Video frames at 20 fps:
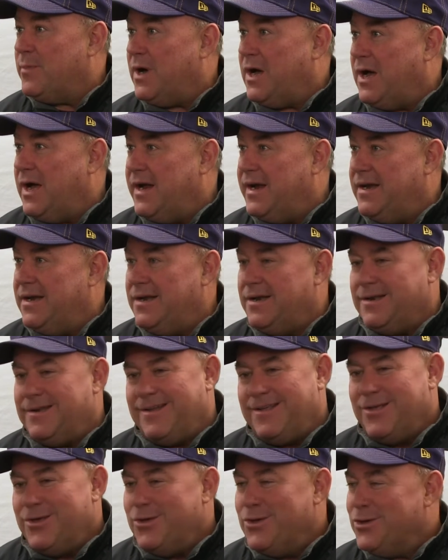behind, and
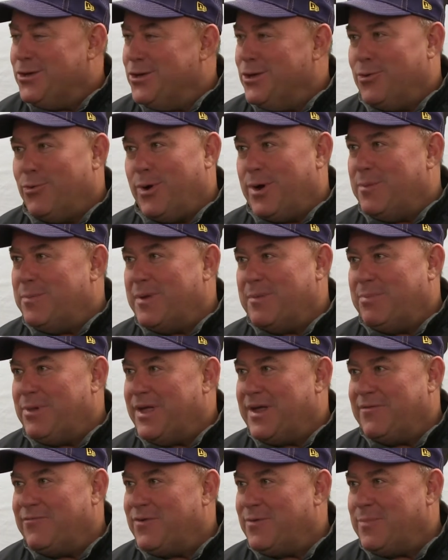you don't want to be
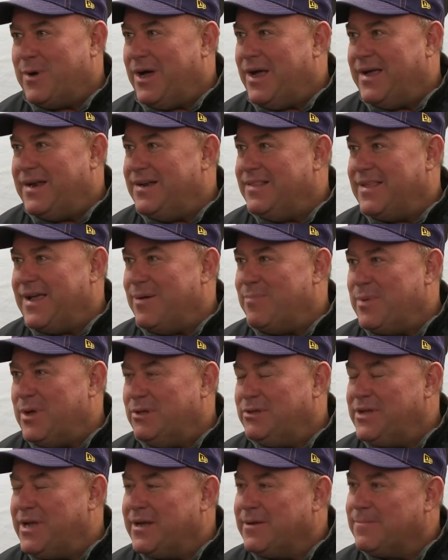playing from behind in that
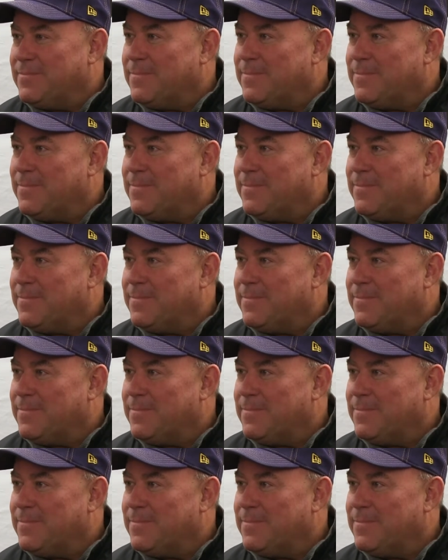building.